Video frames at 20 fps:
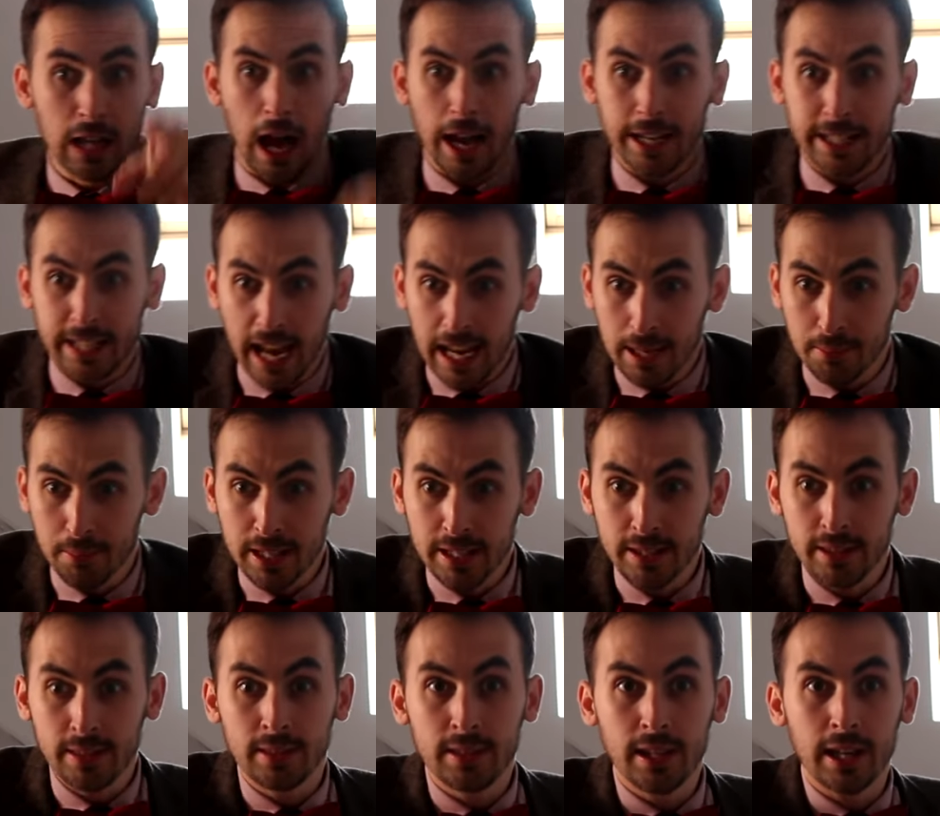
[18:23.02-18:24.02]
like
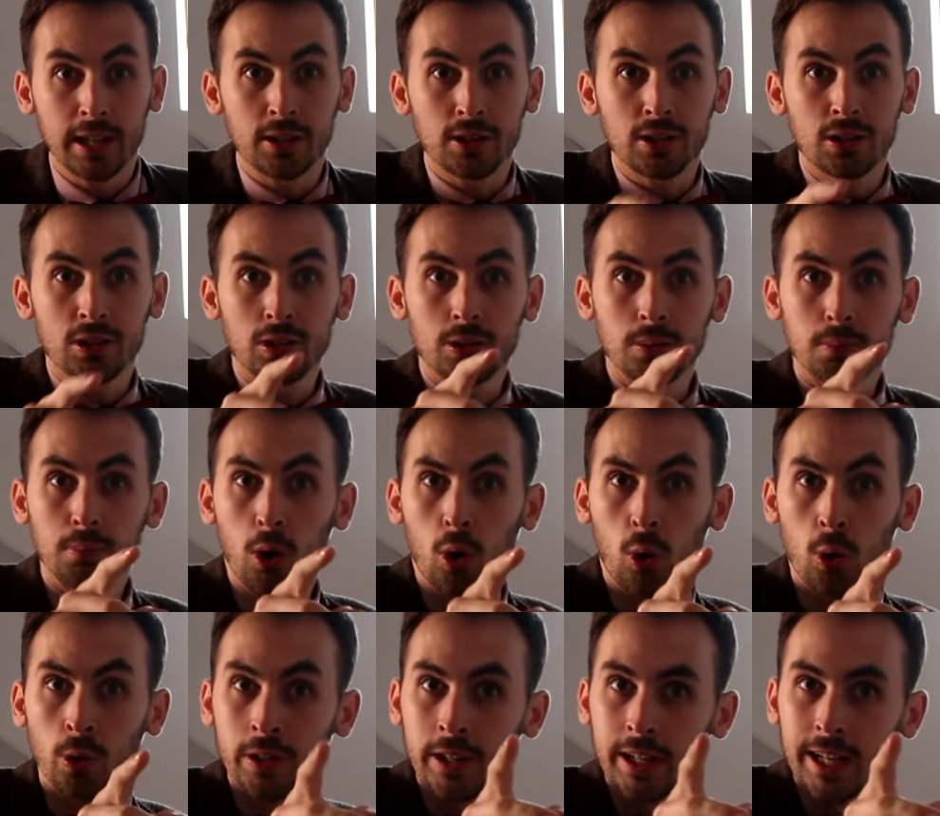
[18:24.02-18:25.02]
Amy this
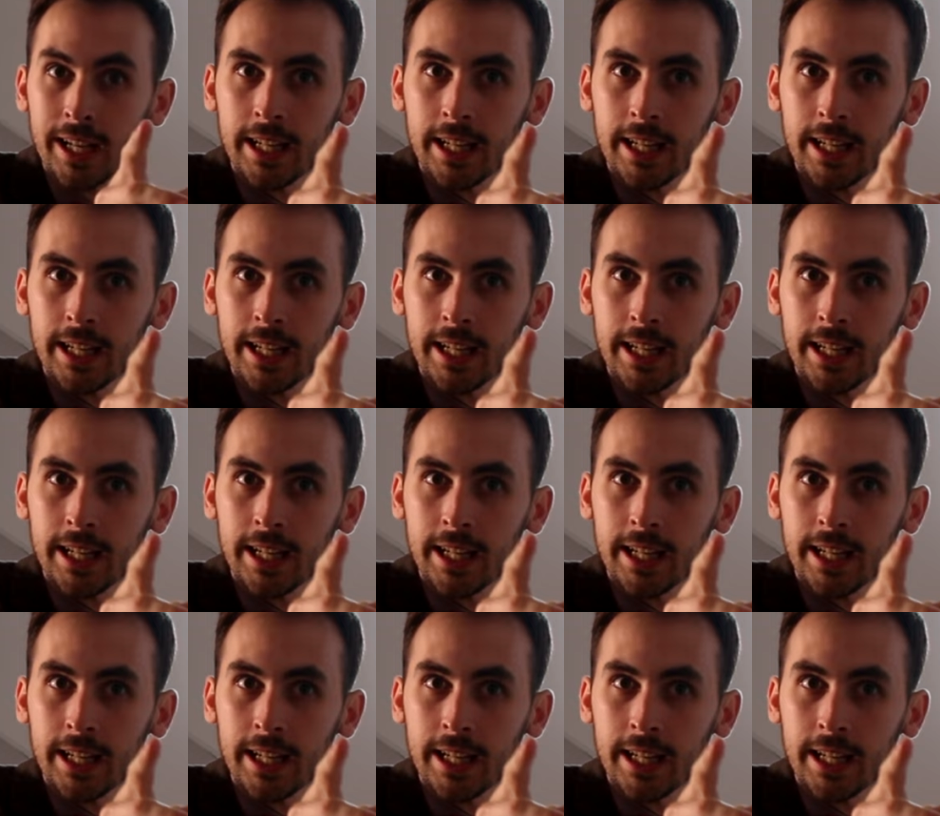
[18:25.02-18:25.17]
morning.